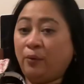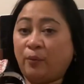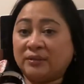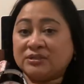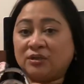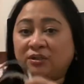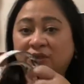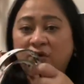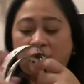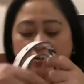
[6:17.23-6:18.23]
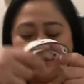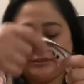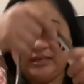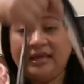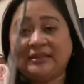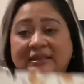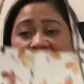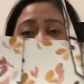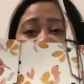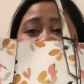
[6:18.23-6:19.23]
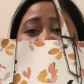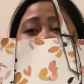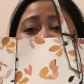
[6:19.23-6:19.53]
one, solid colors, and this